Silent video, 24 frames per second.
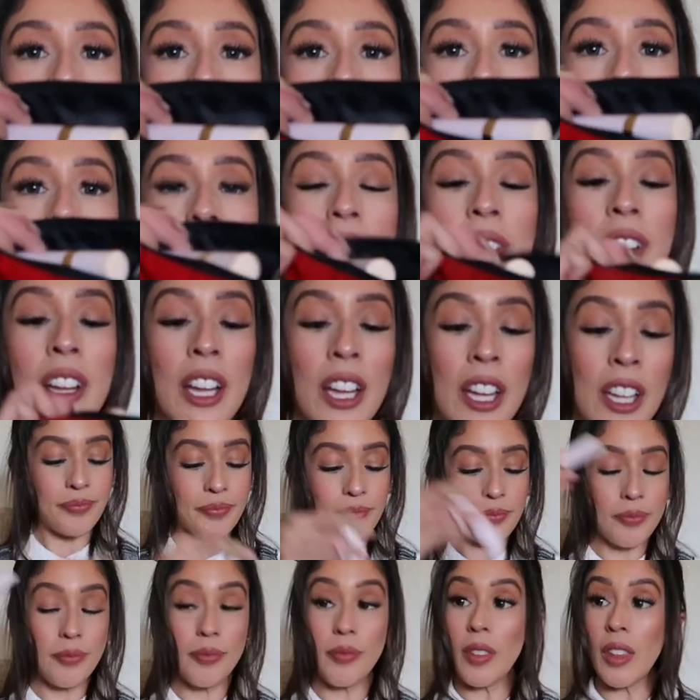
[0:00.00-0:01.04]
stuff.
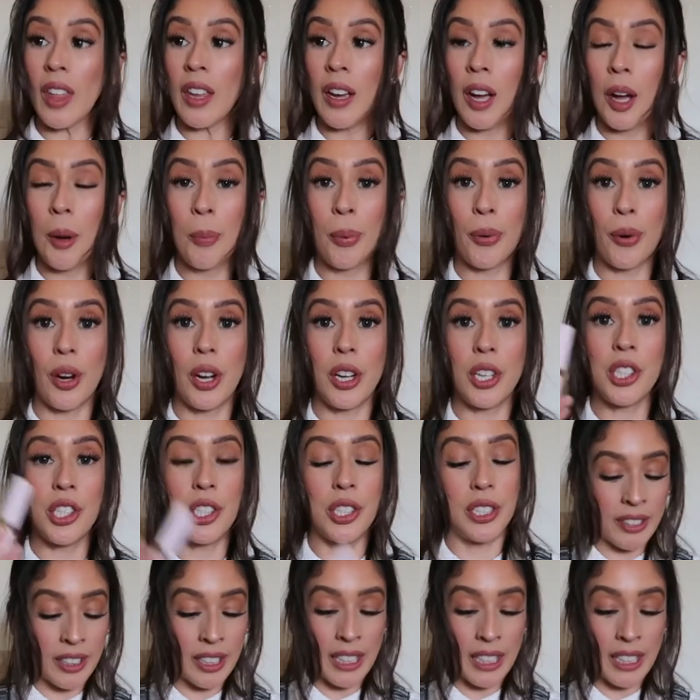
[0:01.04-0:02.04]
A brush,